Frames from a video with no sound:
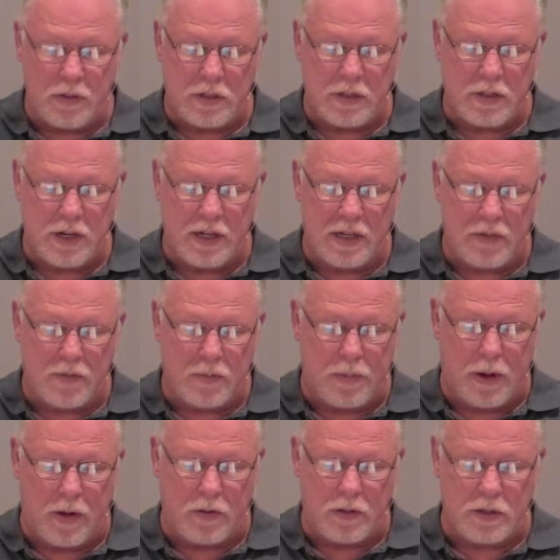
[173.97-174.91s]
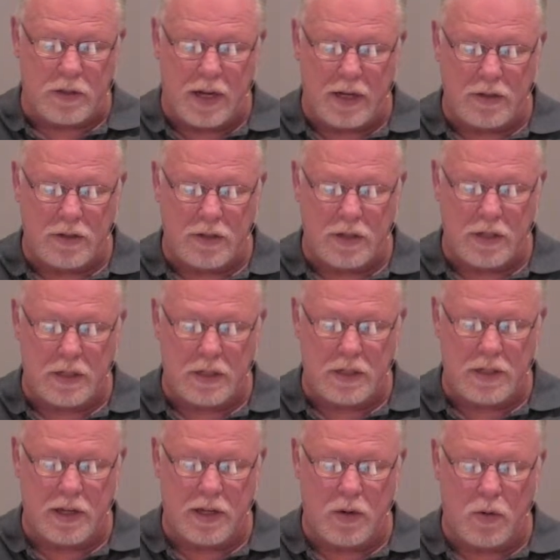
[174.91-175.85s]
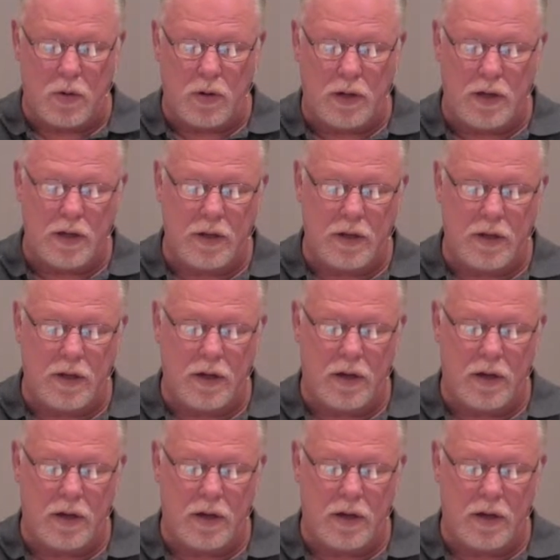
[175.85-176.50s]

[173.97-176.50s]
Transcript: distinctive about the Sadducees is they only